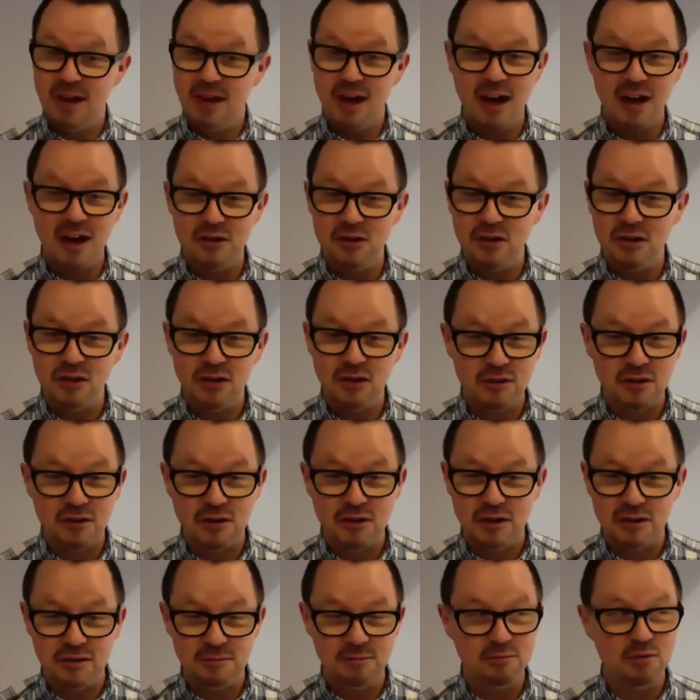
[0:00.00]
other
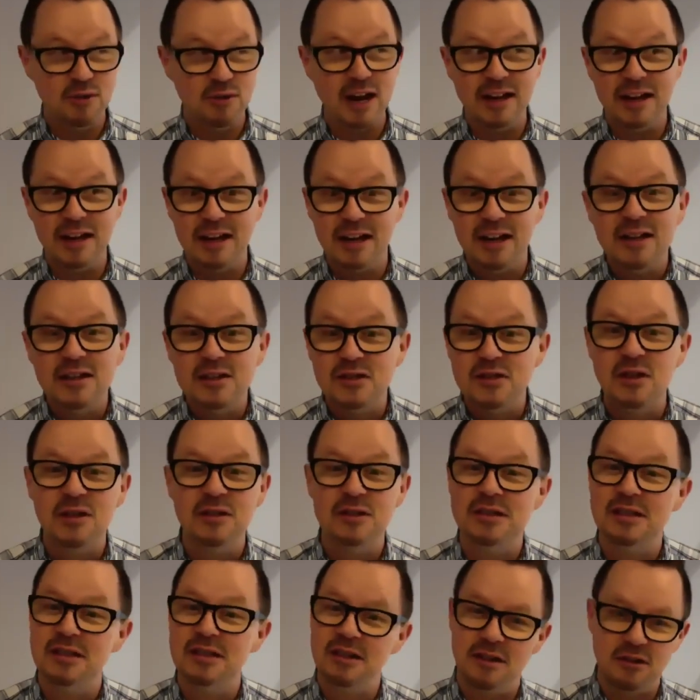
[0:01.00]
branding
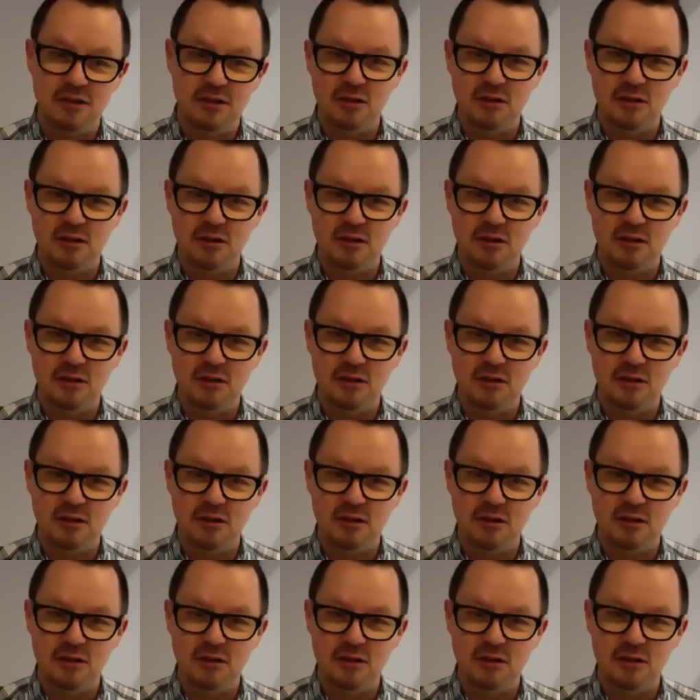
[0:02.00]
consultants and other